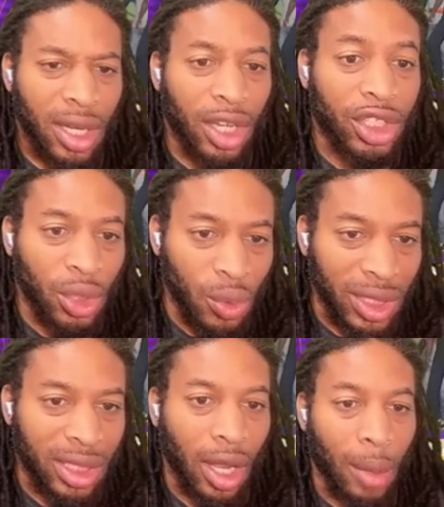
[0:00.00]
a
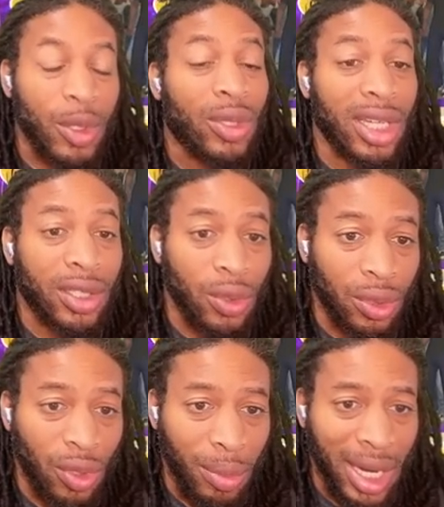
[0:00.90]
shooting slump. You take two or
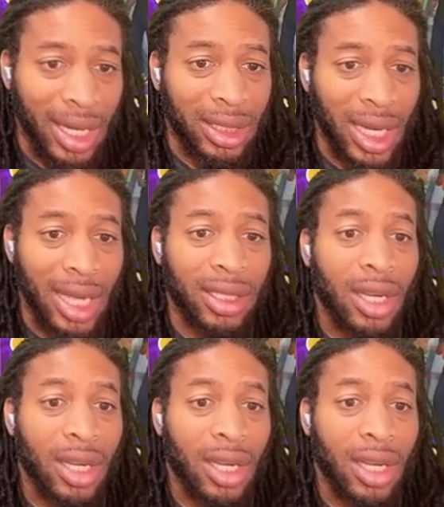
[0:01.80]
three bad shots,